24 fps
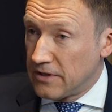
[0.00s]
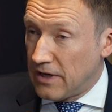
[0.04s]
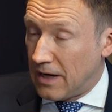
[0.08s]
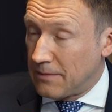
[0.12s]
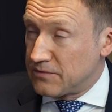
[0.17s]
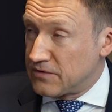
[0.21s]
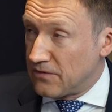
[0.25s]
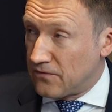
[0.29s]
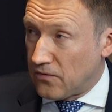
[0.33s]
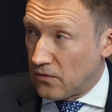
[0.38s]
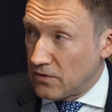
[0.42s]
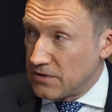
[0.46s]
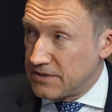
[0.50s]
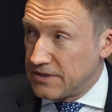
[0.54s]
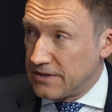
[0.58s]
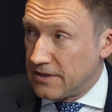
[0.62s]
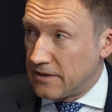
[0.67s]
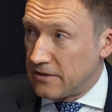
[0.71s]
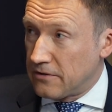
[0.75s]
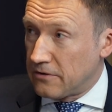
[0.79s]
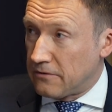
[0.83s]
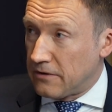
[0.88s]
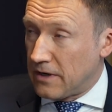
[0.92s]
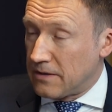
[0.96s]
up to
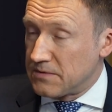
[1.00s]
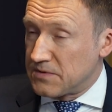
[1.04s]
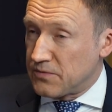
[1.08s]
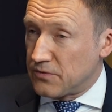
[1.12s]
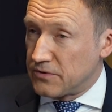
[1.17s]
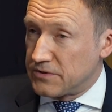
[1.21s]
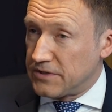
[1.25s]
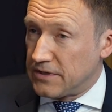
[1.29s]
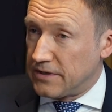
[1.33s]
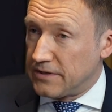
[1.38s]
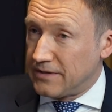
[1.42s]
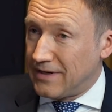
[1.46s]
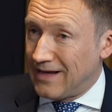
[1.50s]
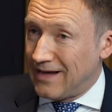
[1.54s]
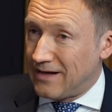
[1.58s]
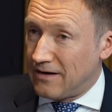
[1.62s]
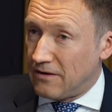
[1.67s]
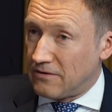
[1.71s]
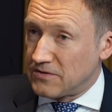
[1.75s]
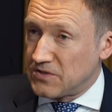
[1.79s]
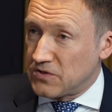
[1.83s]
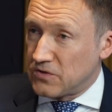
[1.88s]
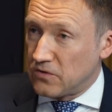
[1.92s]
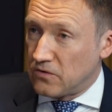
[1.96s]
1400 grams per ton, and
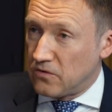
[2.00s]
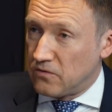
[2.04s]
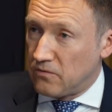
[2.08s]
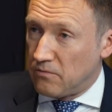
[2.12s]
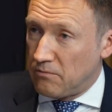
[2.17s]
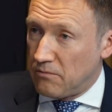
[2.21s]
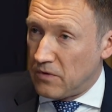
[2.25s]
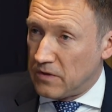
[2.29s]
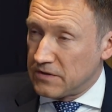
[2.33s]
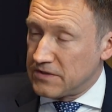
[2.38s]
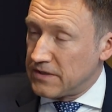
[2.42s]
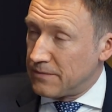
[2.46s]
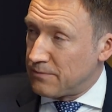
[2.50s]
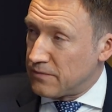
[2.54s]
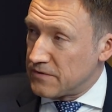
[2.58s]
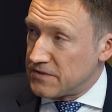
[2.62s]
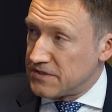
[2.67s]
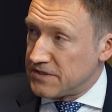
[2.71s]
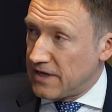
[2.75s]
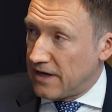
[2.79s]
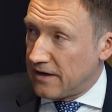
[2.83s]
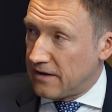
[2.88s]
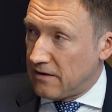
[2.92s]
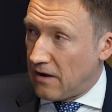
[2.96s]
also multi
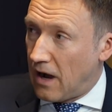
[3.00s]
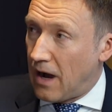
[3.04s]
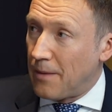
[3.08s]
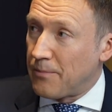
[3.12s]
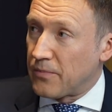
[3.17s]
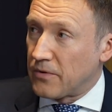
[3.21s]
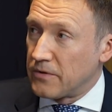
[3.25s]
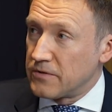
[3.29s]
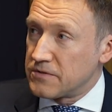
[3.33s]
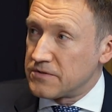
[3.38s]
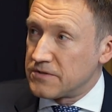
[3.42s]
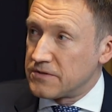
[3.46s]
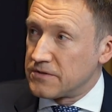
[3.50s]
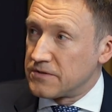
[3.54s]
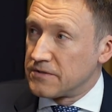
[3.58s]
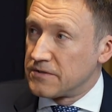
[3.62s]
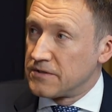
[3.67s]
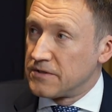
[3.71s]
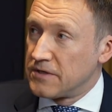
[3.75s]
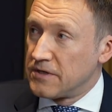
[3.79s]
percent coppers.